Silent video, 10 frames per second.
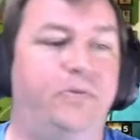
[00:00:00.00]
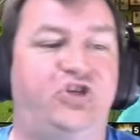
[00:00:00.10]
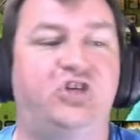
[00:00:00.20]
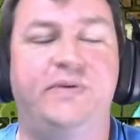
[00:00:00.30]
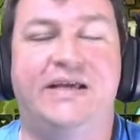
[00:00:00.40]
but
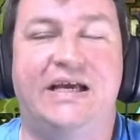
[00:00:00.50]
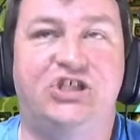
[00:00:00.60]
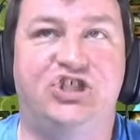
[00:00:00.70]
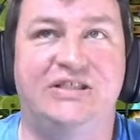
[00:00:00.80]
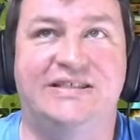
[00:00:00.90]
just because
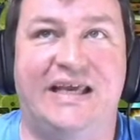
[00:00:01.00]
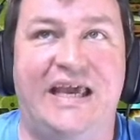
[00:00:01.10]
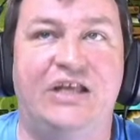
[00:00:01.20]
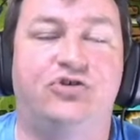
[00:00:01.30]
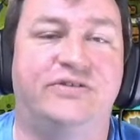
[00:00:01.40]
she's like
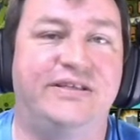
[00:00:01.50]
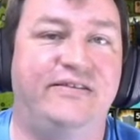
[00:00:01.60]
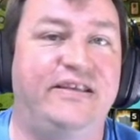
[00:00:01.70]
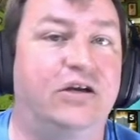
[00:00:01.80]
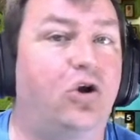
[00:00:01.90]
interested
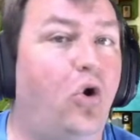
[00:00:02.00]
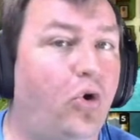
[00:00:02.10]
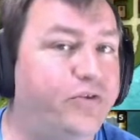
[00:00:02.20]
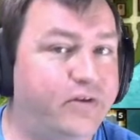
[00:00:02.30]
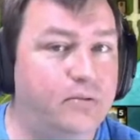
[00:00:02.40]
in the
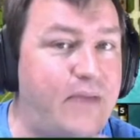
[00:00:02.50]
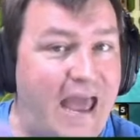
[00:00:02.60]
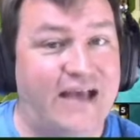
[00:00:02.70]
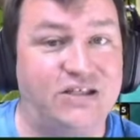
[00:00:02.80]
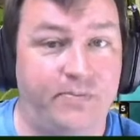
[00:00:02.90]
occultum
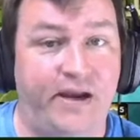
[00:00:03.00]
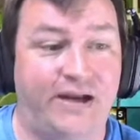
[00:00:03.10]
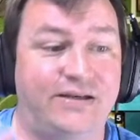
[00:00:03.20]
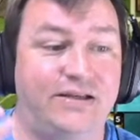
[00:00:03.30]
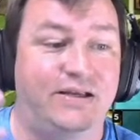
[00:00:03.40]

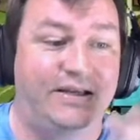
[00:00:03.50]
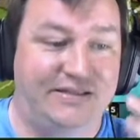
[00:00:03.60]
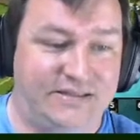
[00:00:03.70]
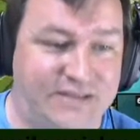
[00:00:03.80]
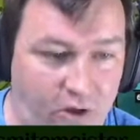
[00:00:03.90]
aspect
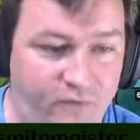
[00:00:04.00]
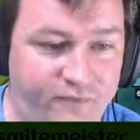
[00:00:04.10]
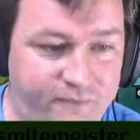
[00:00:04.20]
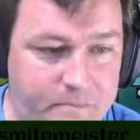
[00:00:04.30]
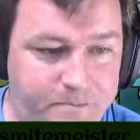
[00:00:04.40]

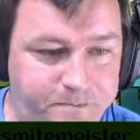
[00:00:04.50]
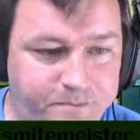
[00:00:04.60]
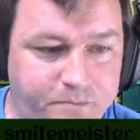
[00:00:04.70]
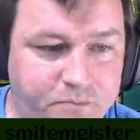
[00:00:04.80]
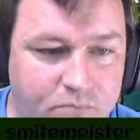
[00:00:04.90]
itself.
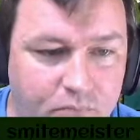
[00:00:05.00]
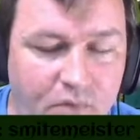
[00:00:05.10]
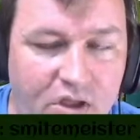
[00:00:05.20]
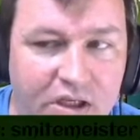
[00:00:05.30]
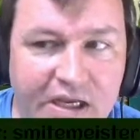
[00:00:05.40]

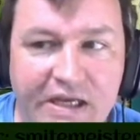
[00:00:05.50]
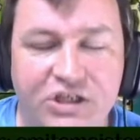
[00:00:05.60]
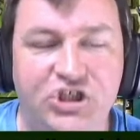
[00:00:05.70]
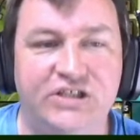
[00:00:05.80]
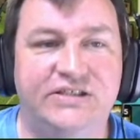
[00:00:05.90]

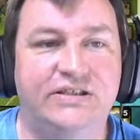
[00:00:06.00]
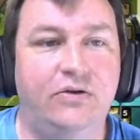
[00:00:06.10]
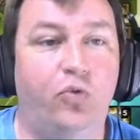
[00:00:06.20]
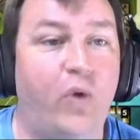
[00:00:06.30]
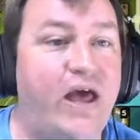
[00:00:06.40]
She's
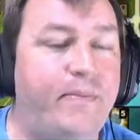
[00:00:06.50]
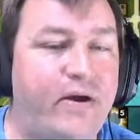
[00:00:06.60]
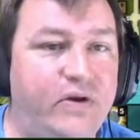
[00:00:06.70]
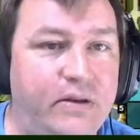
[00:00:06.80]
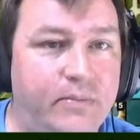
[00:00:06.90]
read
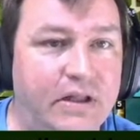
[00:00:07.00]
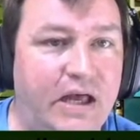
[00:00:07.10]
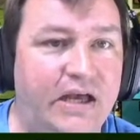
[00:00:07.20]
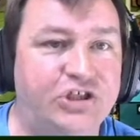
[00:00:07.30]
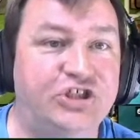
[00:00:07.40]
about
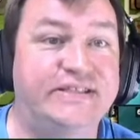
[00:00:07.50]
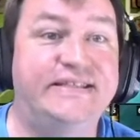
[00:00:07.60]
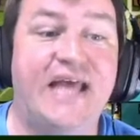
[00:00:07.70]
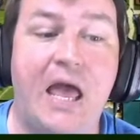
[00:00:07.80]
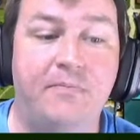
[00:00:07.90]
Nimbala. She's
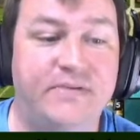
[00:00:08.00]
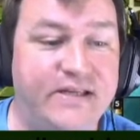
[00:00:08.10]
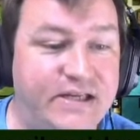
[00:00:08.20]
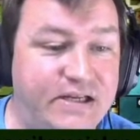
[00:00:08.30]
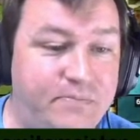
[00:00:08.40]

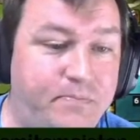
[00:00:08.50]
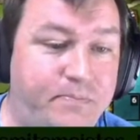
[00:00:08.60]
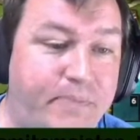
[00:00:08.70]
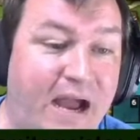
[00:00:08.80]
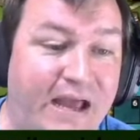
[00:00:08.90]
tempted
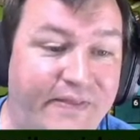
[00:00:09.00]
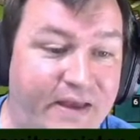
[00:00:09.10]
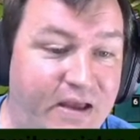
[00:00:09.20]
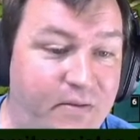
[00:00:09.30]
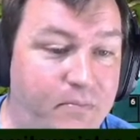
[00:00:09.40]
by
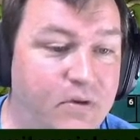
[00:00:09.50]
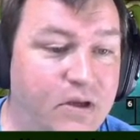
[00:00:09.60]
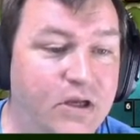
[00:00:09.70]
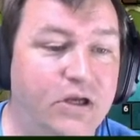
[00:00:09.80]
them.